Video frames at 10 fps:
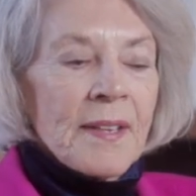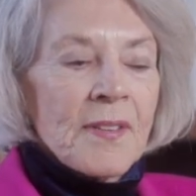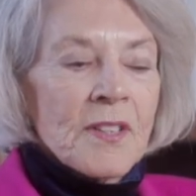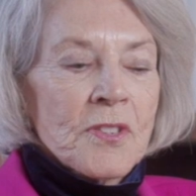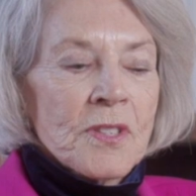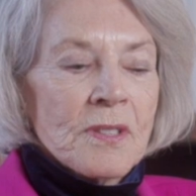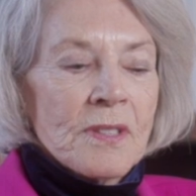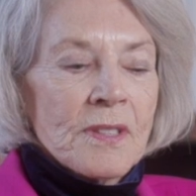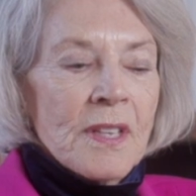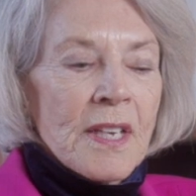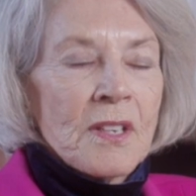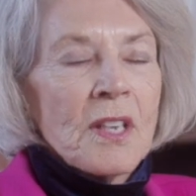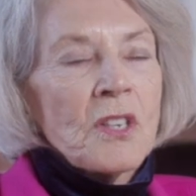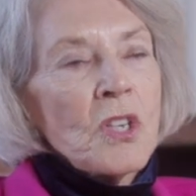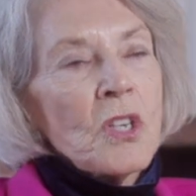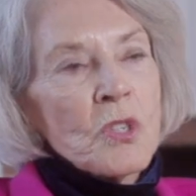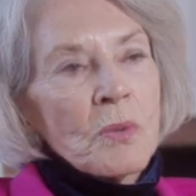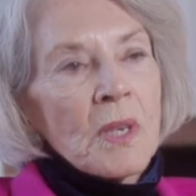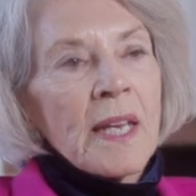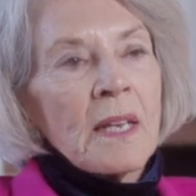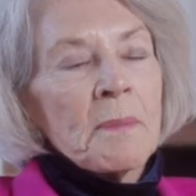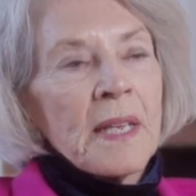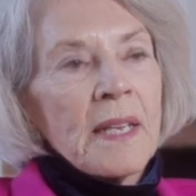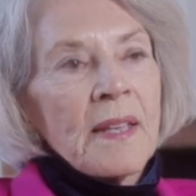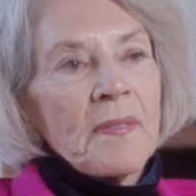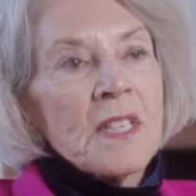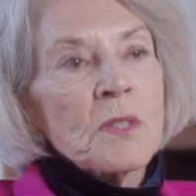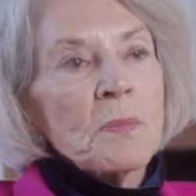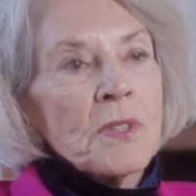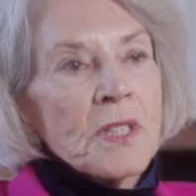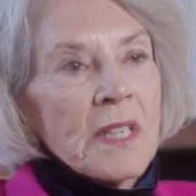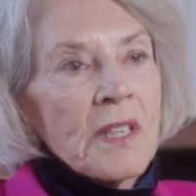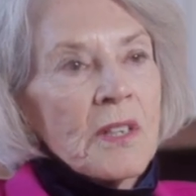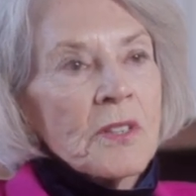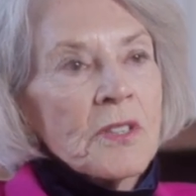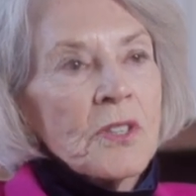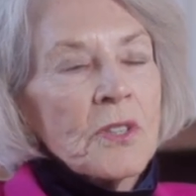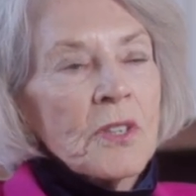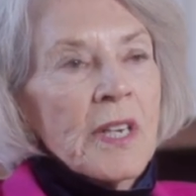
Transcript: There's an unusual element in this particular Tudor.